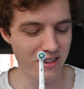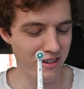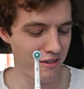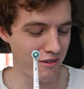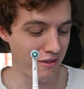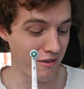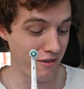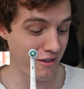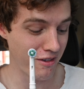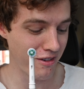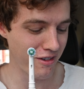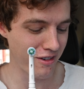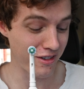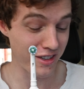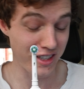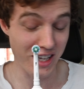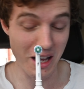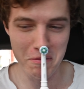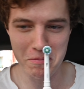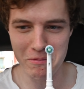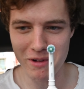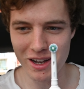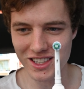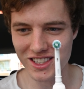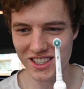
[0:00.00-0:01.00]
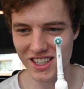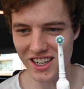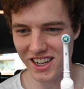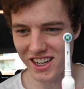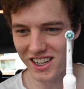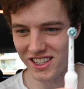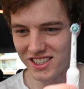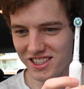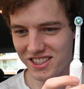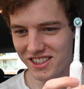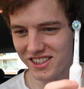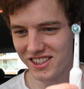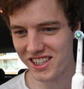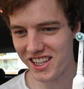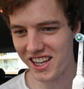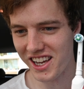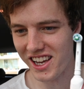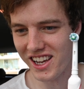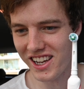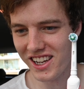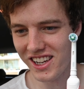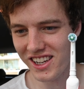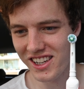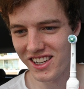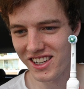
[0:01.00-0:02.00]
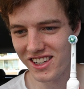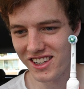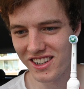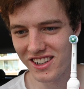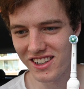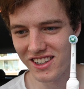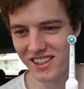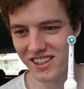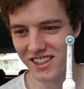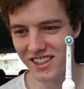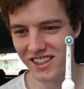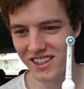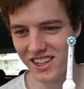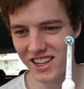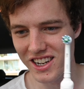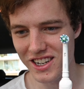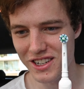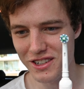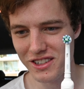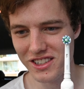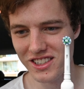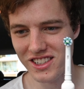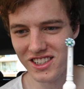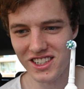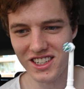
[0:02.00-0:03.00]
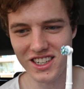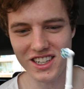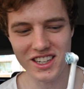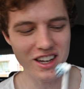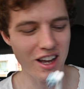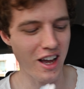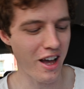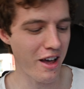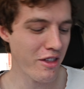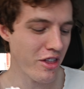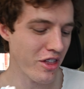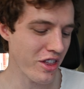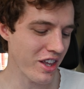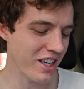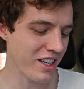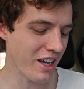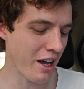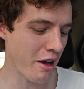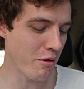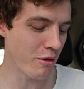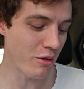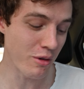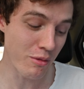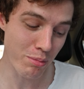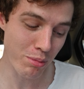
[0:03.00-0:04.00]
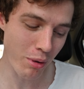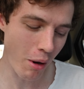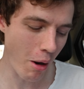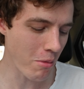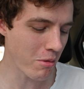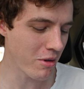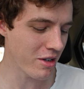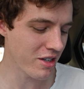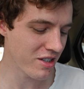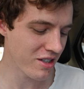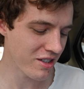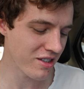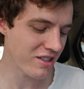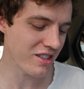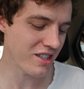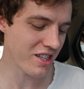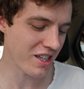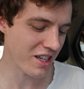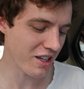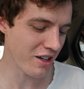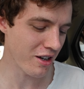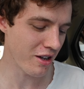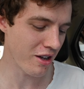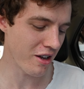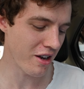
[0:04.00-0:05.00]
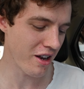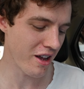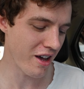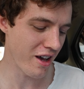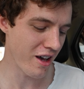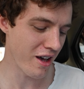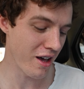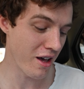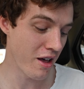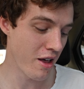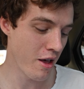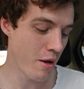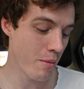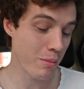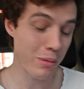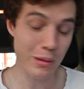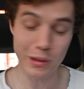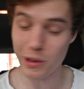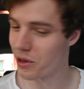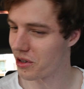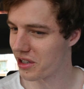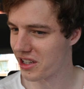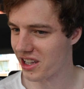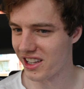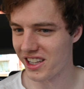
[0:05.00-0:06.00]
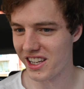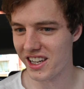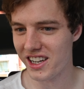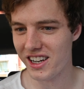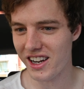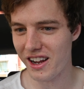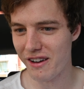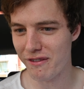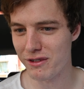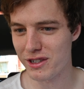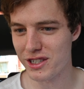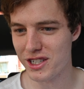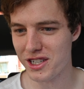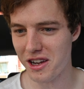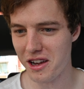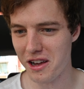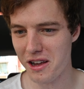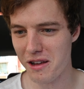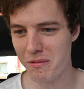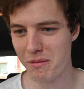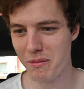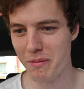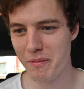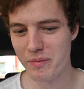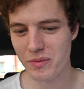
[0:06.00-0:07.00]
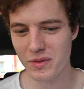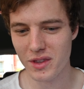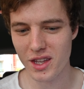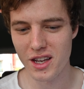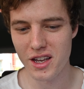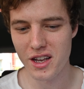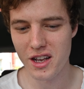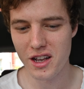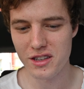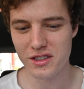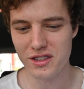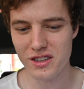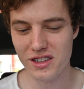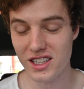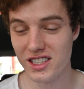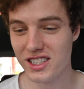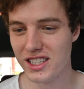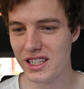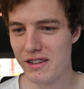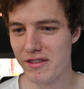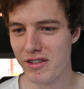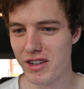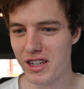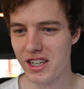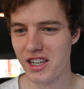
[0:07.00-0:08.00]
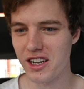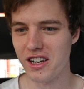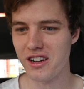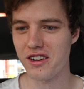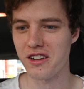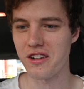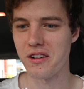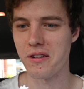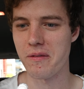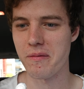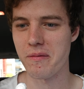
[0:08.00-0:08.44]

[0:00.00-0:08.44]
Oh, gum massage, okay. Interesting. I think I would probably just stick it on Pro Clean every time. So let's give it a go.